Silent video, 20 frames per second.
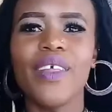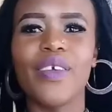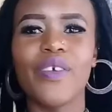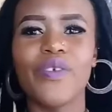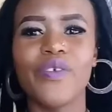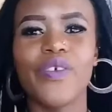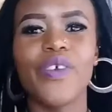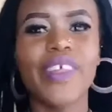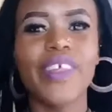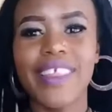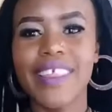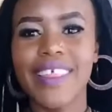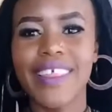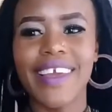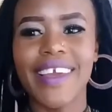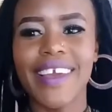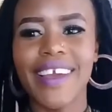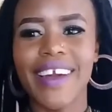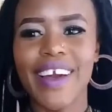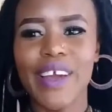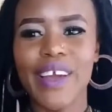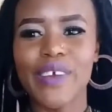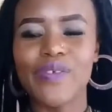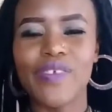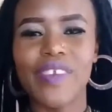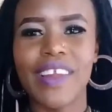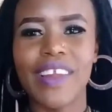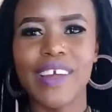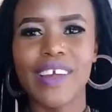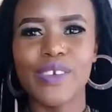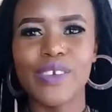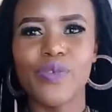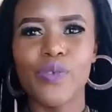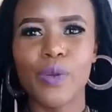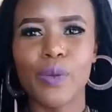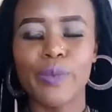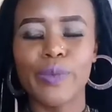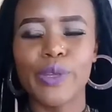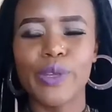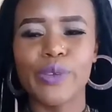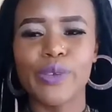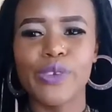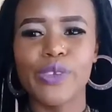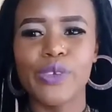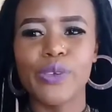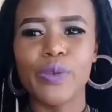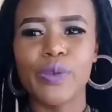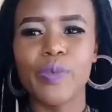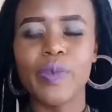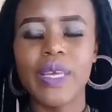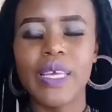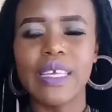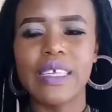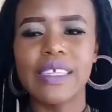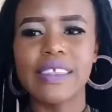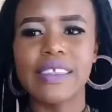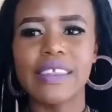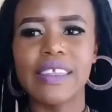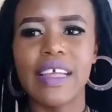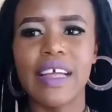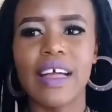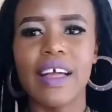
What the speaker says: The fourth thing I have learned from YouTube is